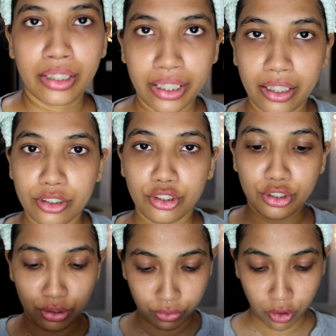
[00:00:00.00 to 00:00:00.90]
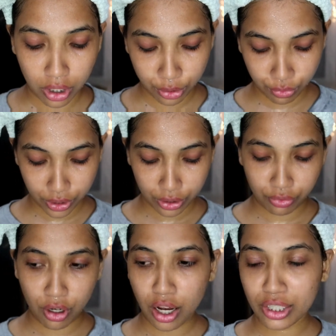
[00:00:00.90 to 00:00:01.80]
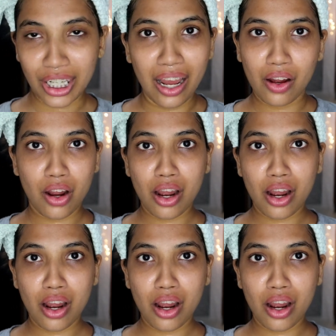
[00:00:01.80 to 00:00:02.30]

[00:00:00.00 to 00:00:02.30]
Yeah, just wash with water.